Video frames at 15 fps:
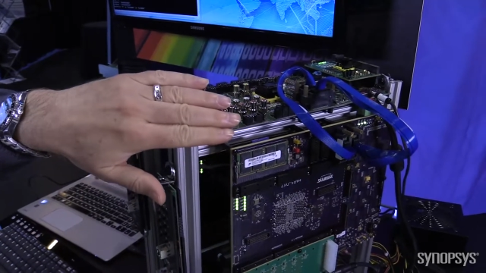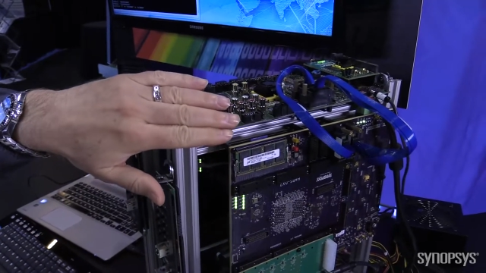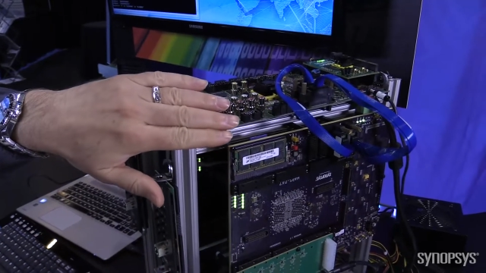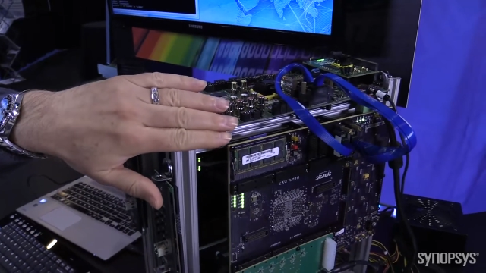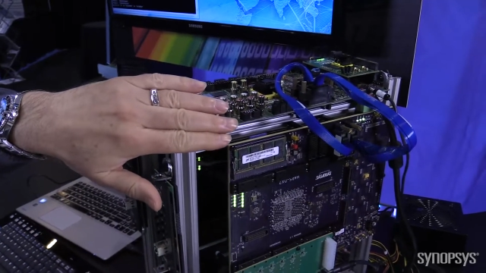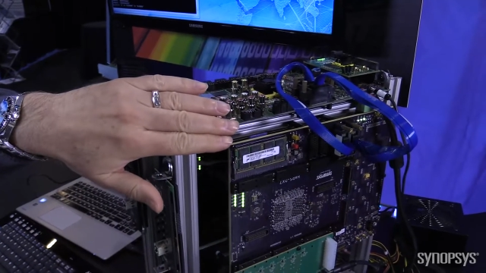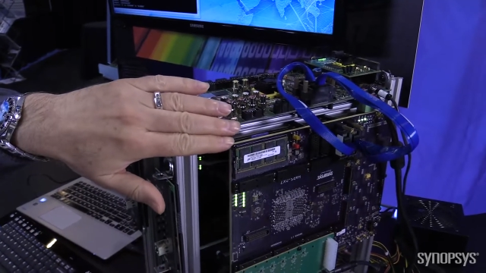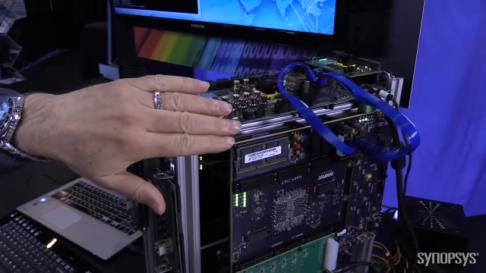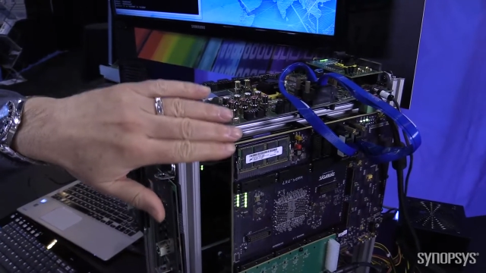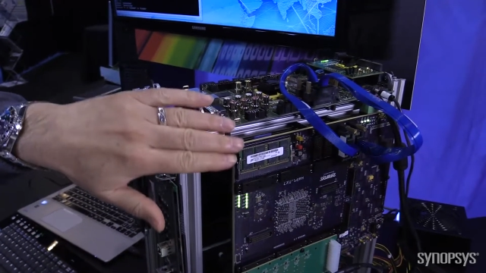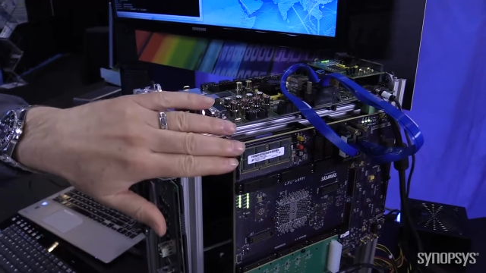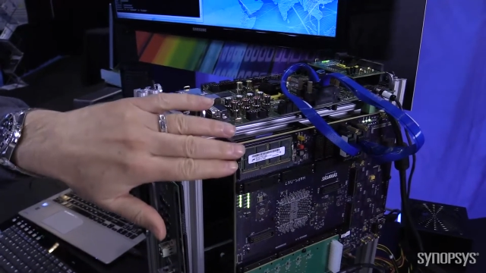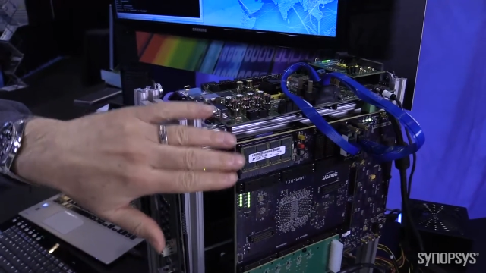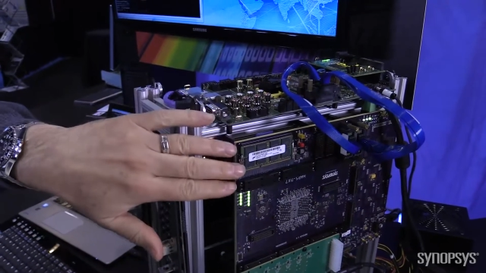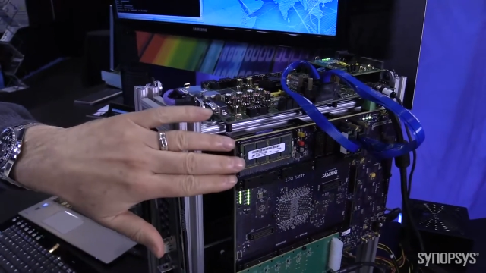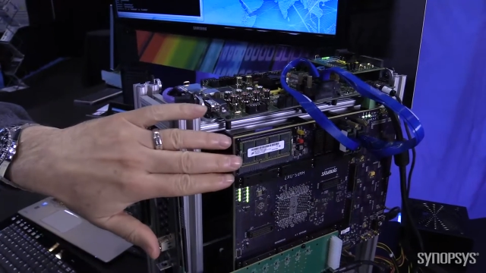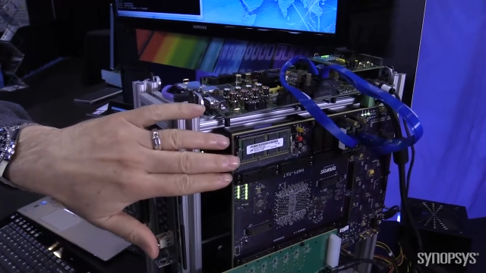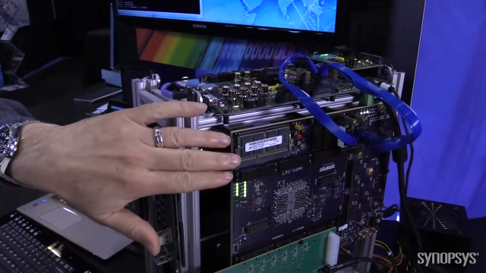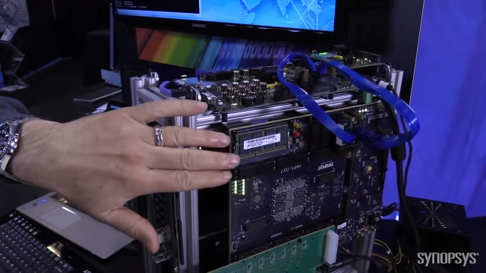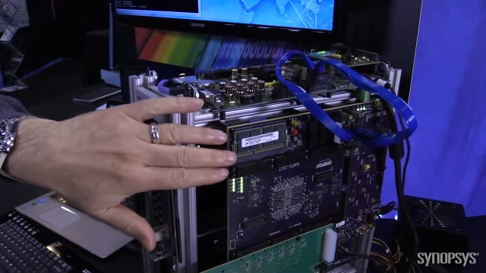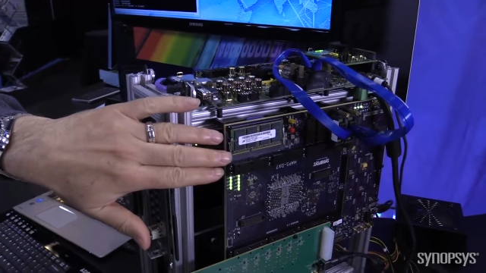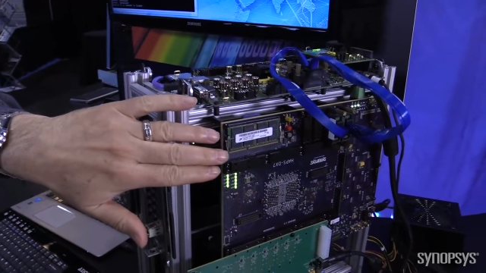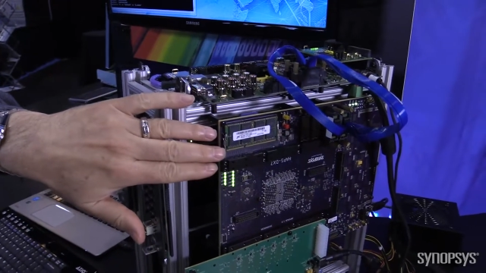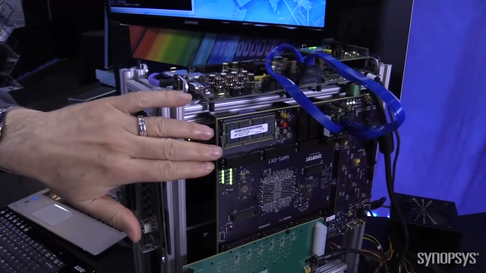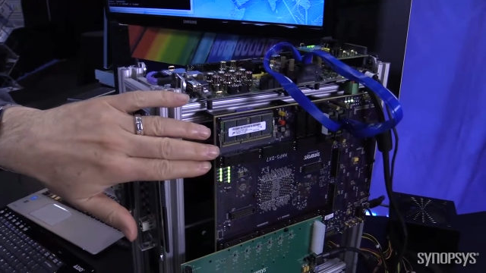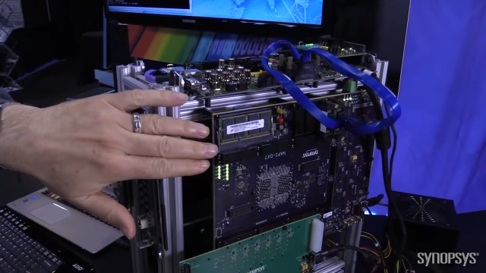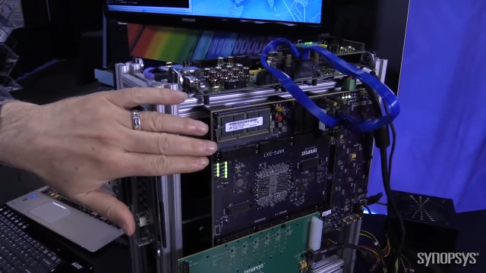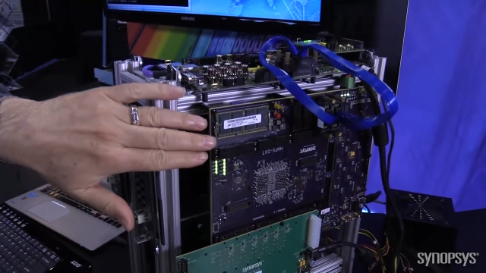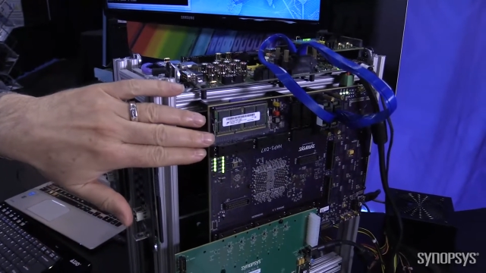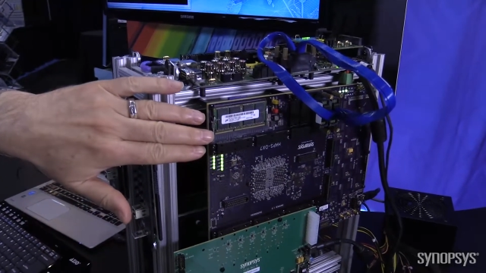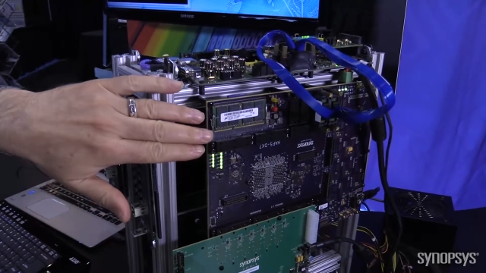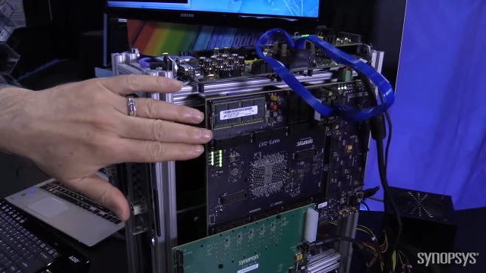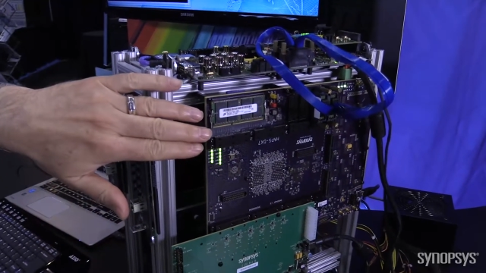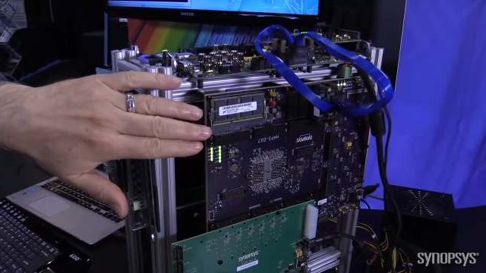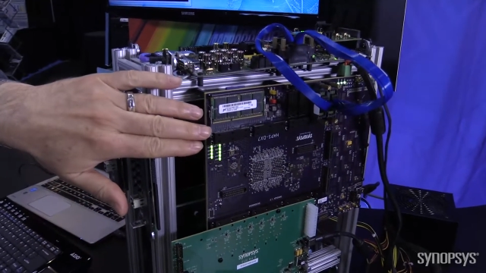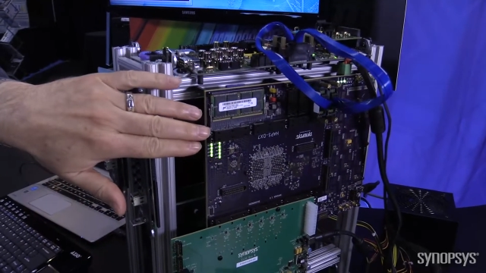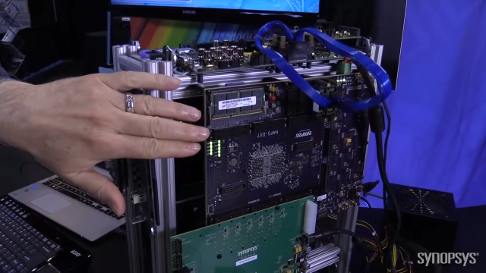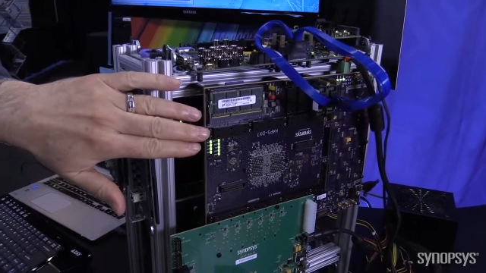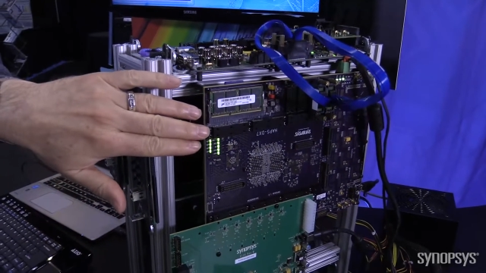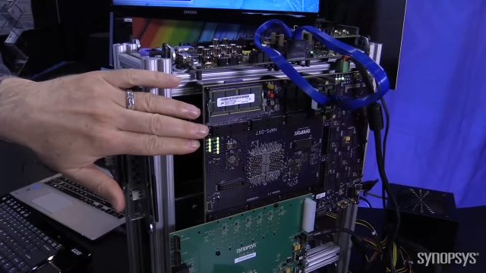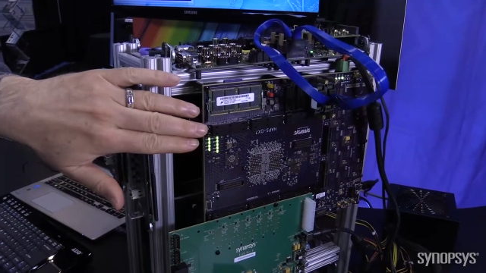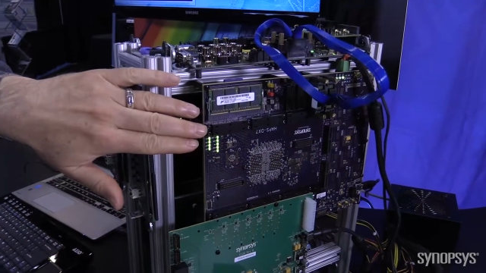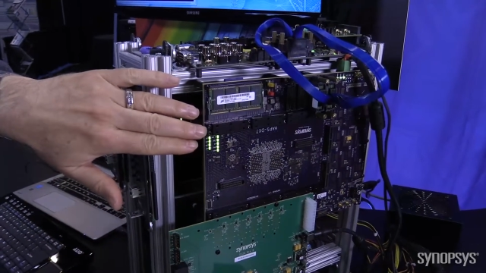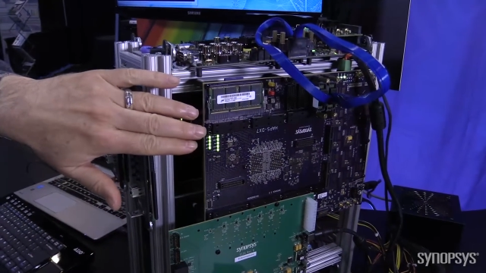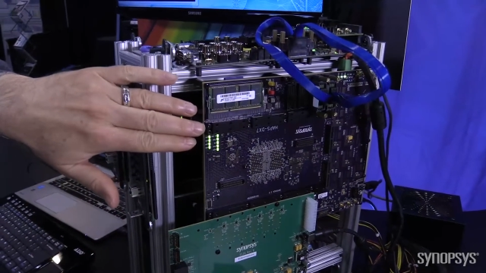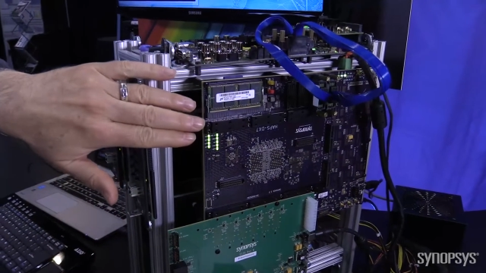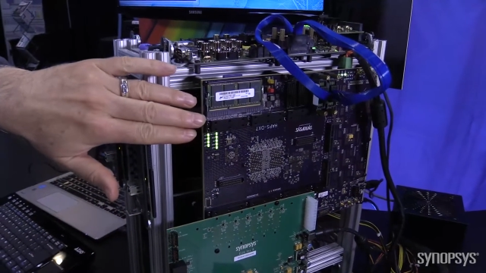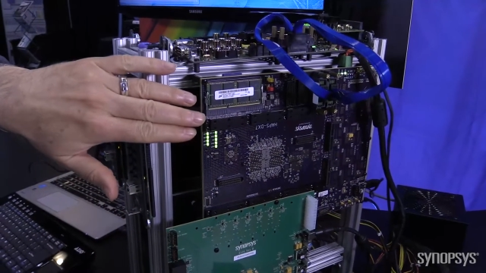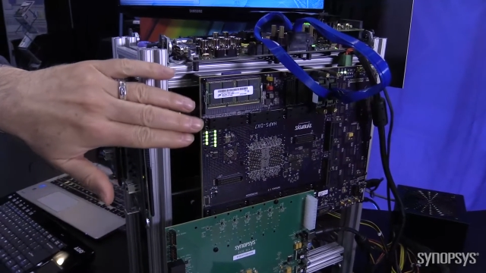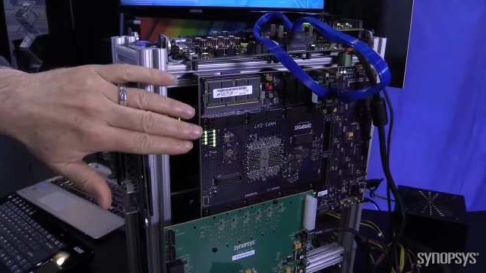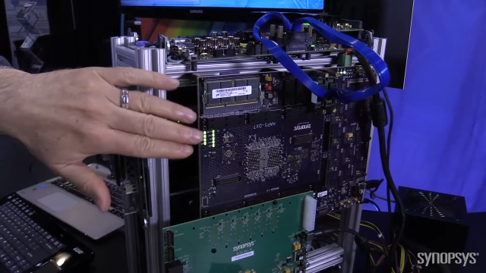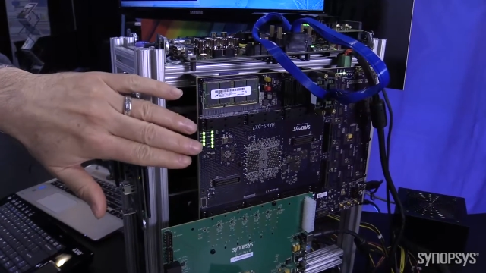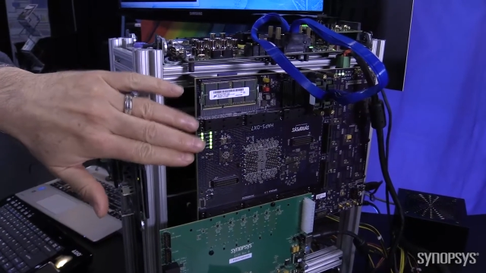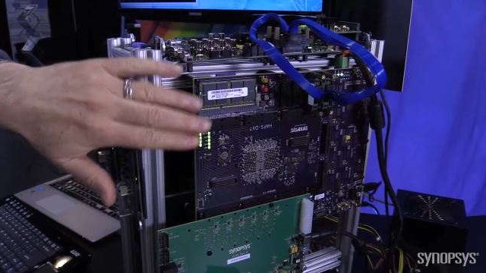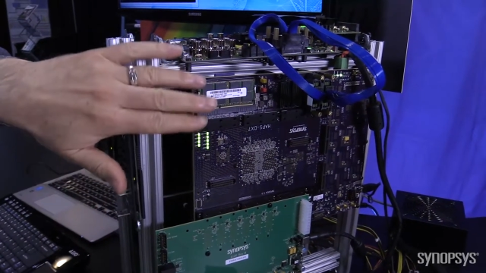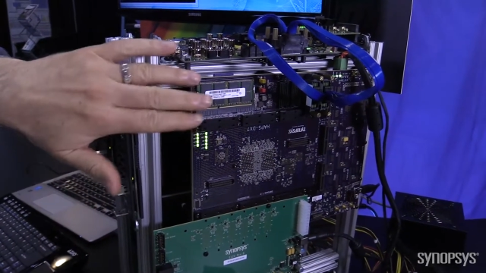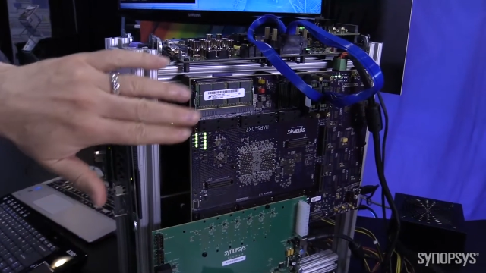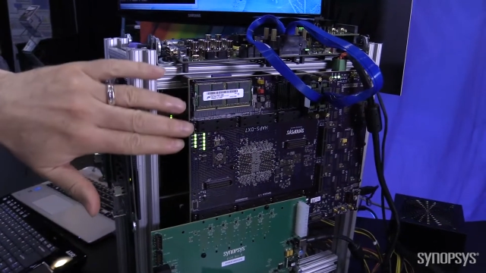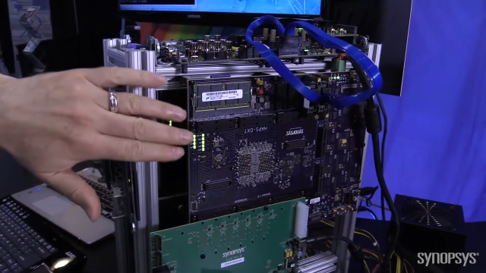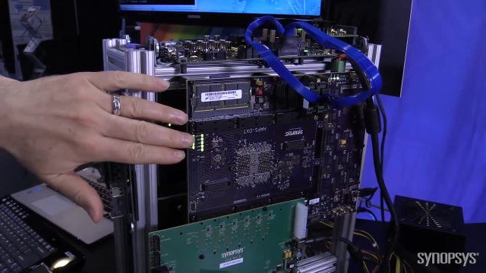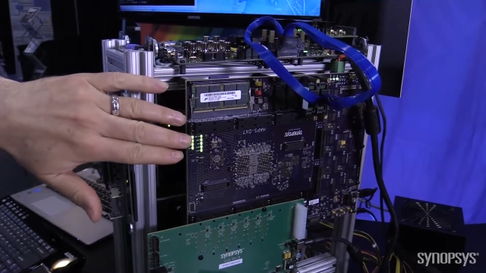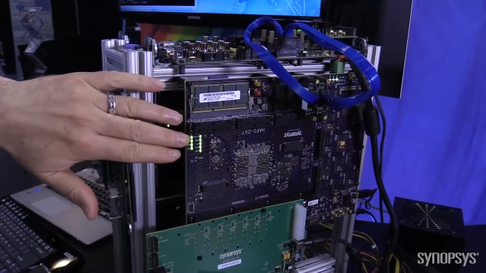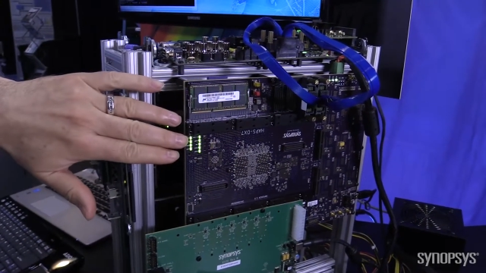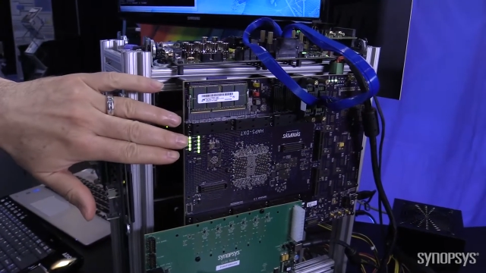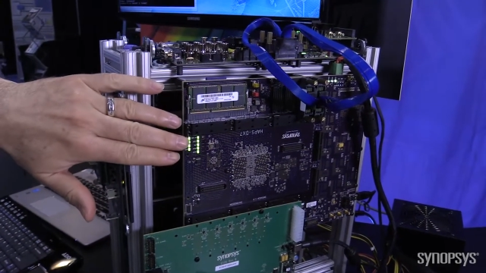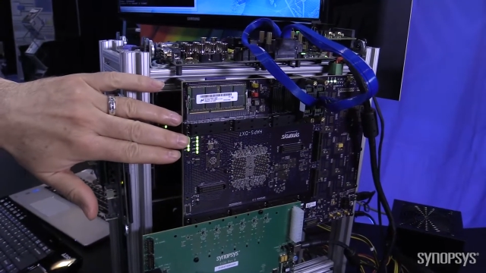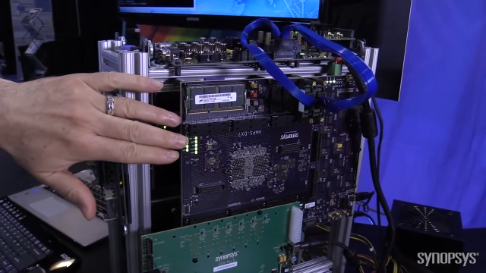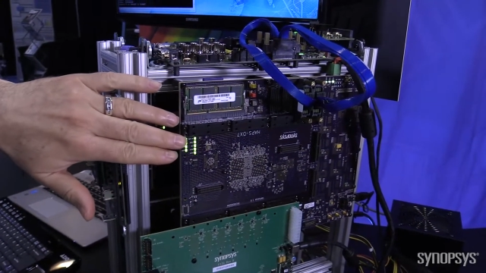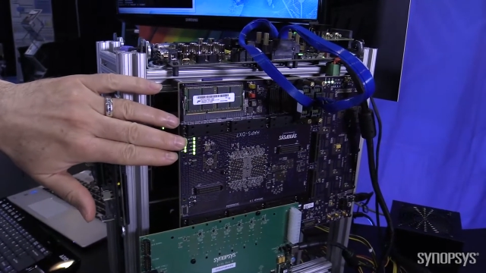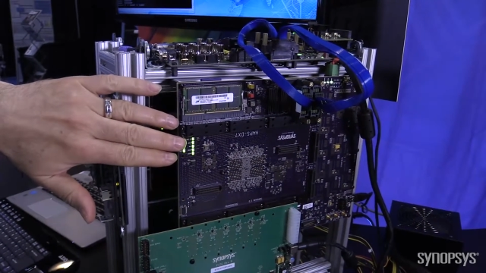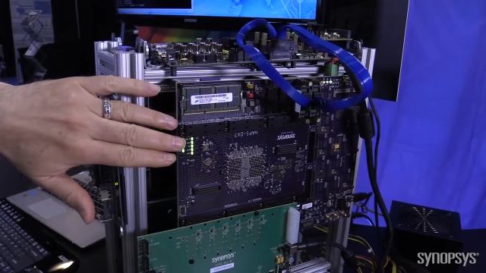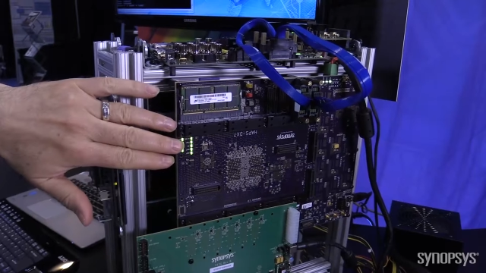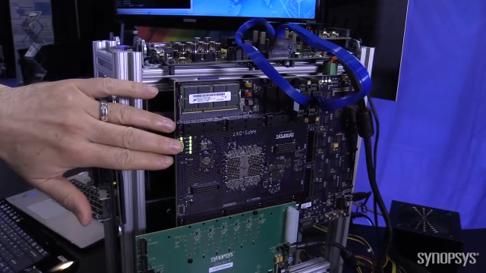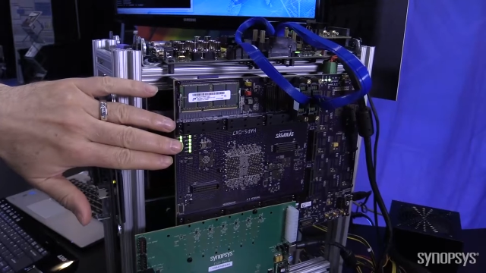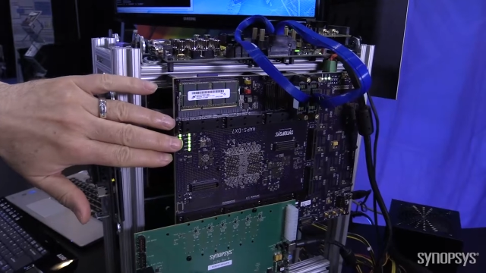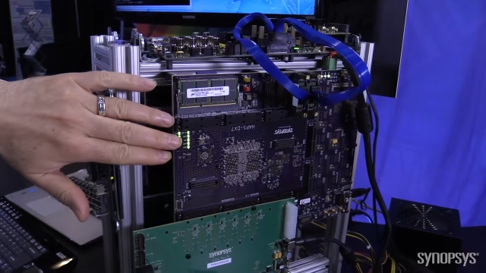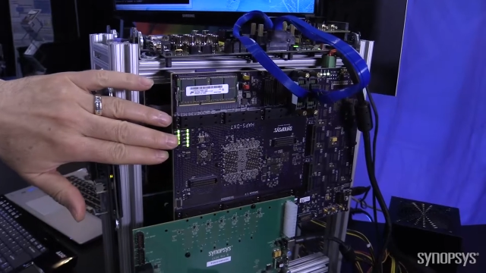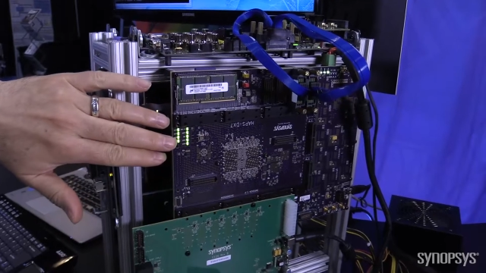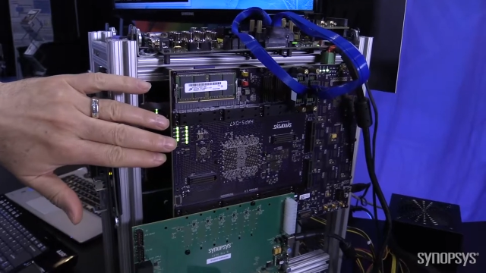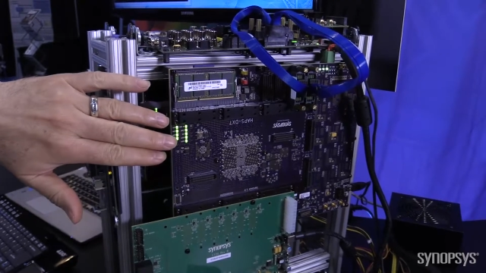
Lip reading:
(no speaker visible)